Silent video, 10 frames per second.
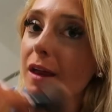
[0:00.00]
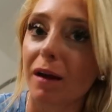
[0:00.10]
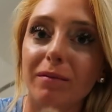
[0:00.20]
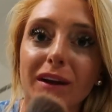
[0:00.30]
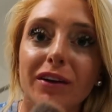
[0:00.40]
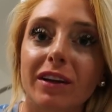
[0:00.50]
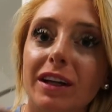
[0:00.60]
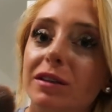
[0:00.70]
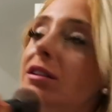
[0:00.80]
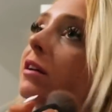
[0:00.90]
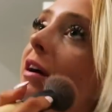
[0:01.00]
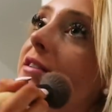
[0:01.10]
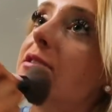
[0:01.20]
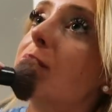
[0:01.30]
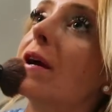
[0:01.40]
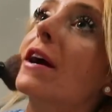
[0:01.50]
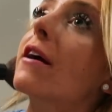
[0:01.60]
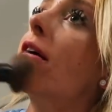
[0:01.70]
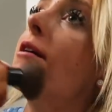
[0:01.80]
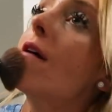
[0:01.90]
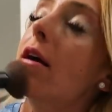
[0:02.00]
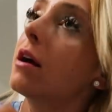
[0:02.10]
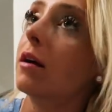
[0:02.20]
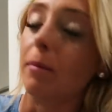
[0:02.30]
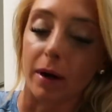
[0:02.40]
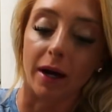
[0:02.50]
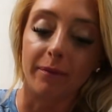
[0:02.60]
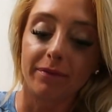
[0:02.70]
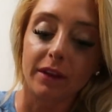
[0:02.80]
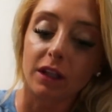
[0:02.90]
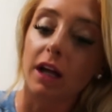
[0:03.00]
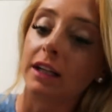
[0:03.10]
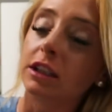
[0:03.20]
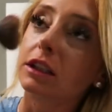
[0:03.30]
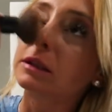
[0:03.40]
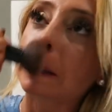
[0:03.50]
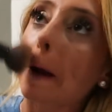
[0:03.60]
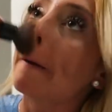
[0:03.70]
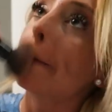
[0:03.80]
I'm literally using you guys as a mirror, but I just,